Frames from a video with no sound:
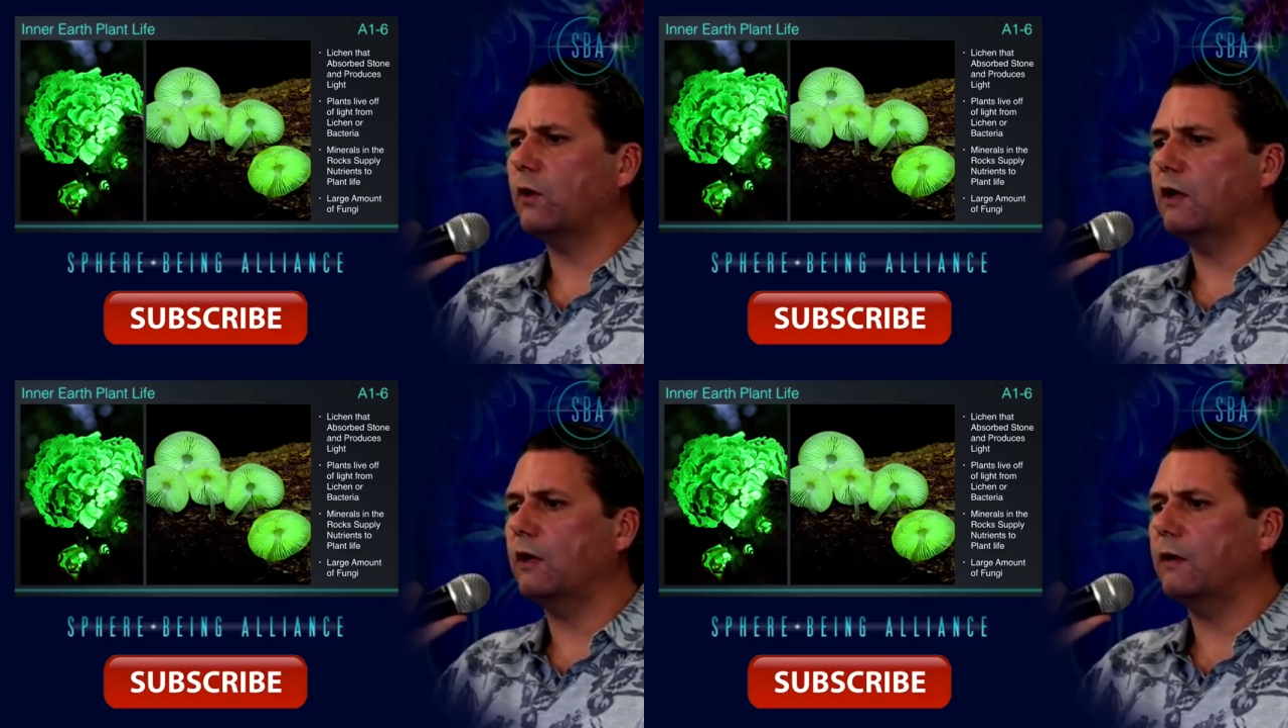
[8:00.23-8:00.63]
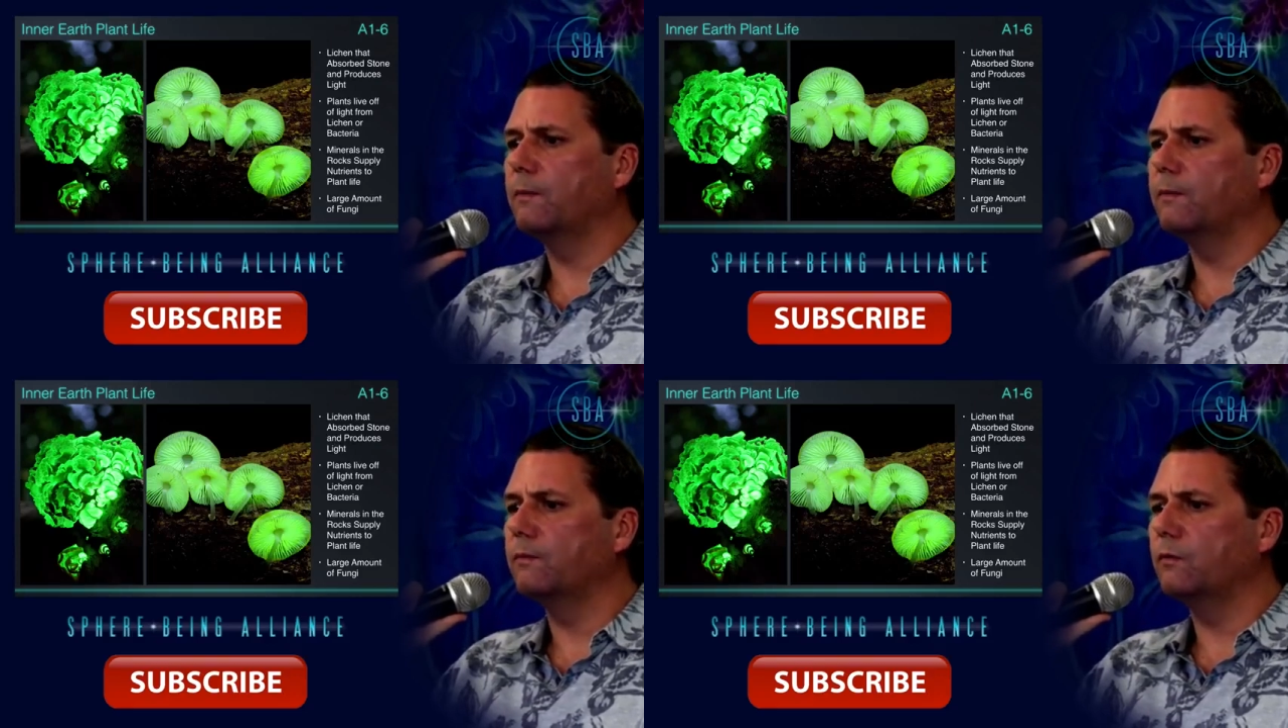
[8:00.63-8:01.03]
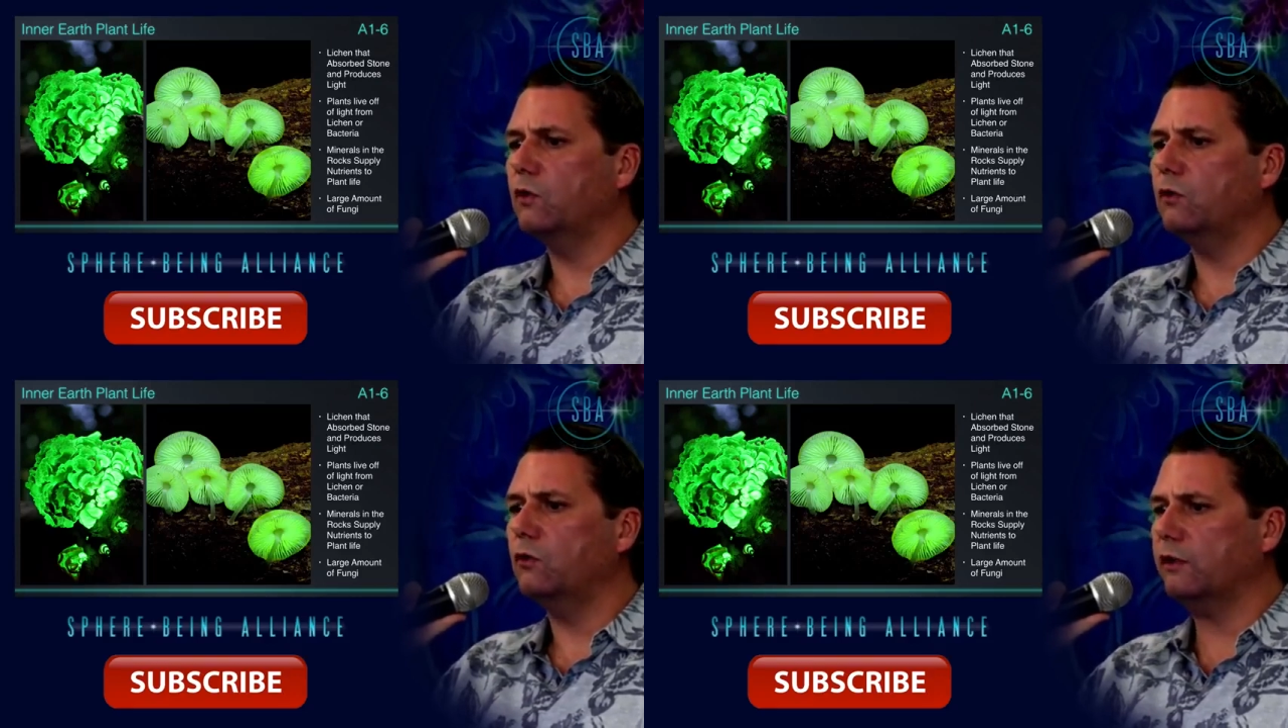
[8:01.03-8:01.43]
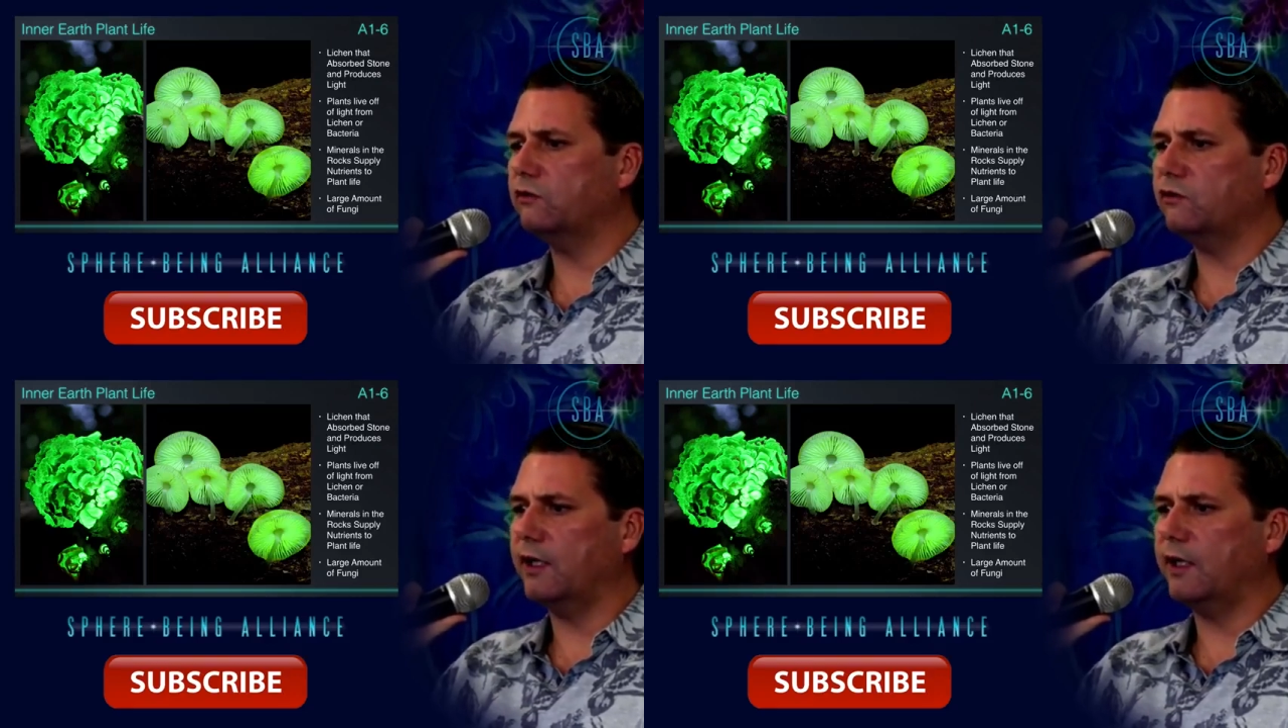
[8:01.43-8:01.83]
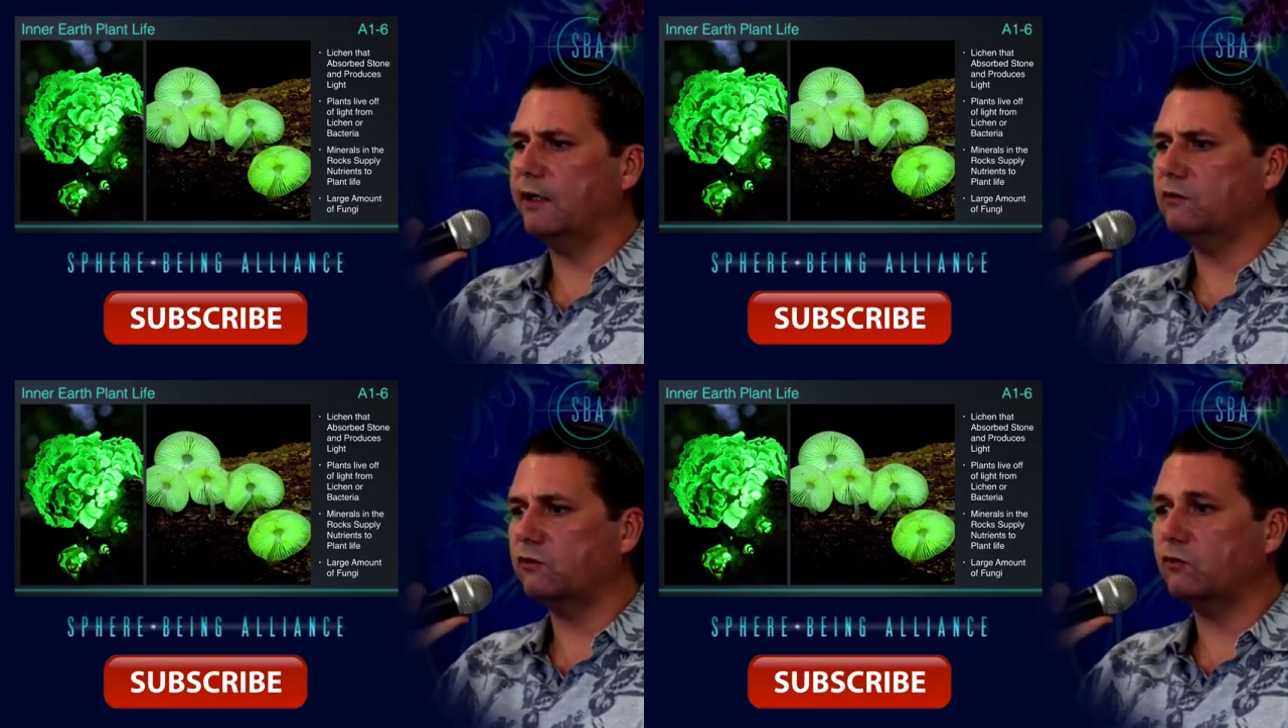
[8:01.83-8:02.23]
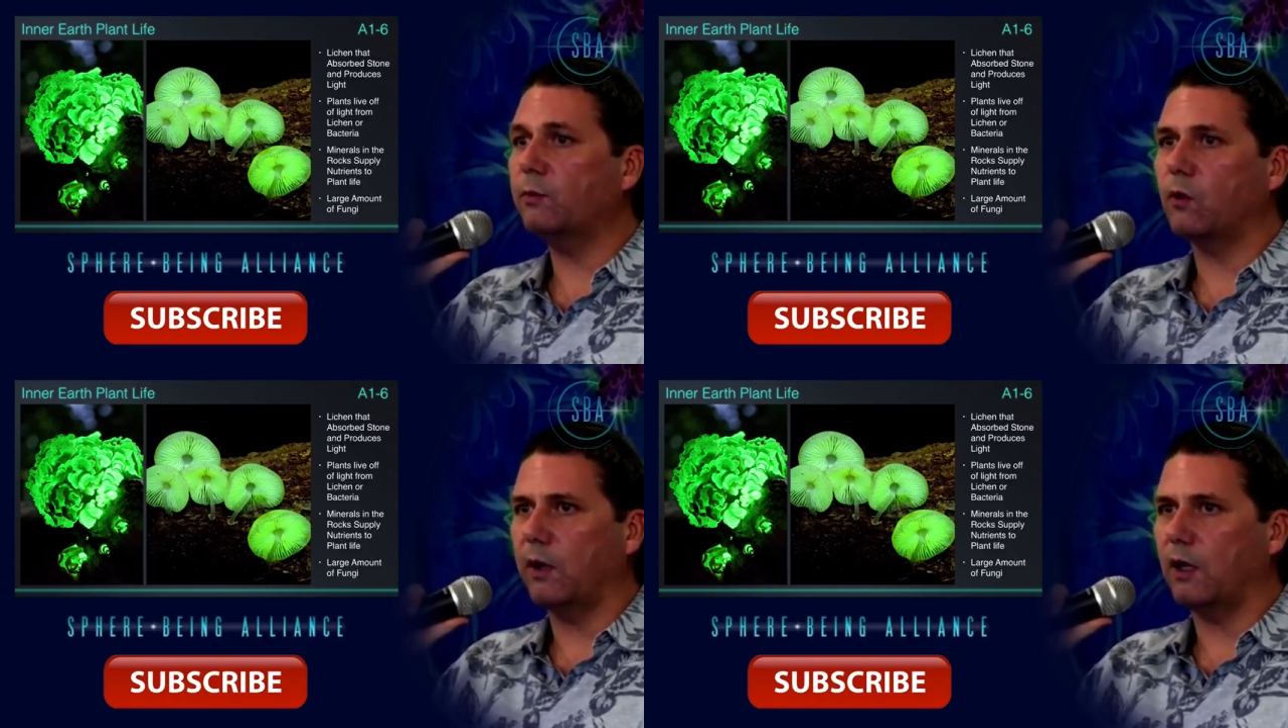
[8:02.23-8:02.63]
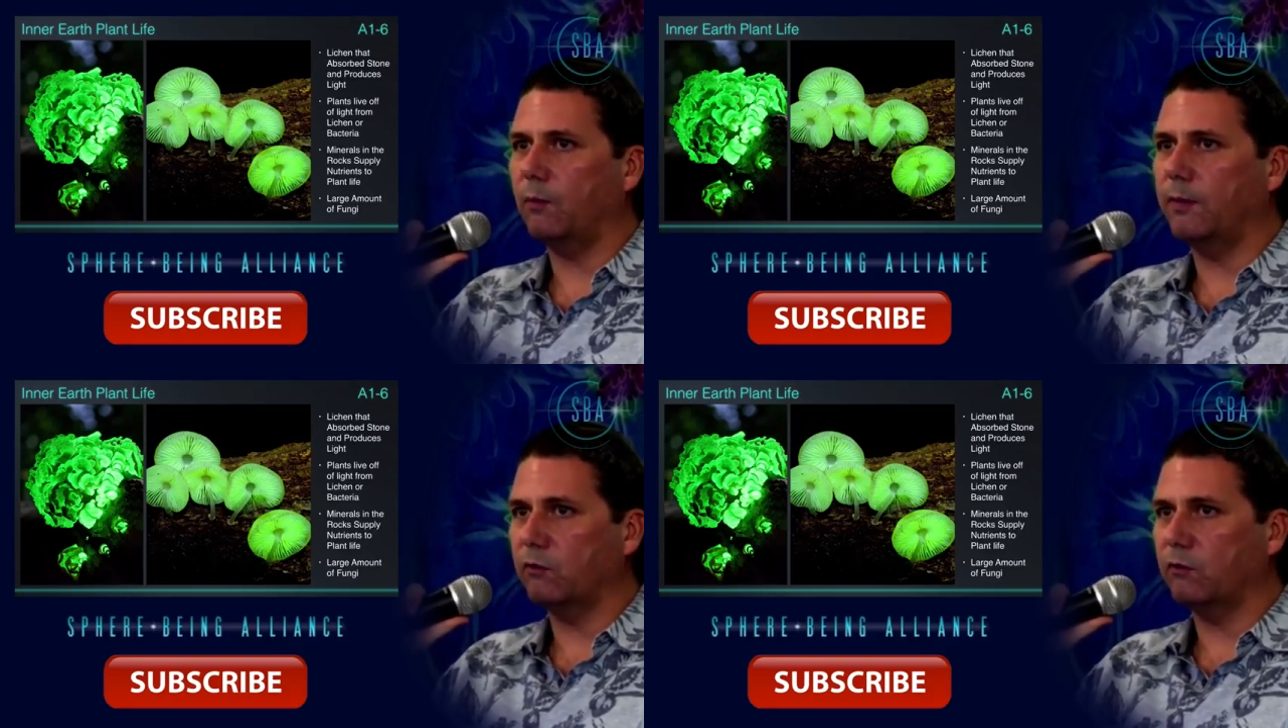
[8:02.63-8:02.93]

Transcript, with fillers: to where you could see super well,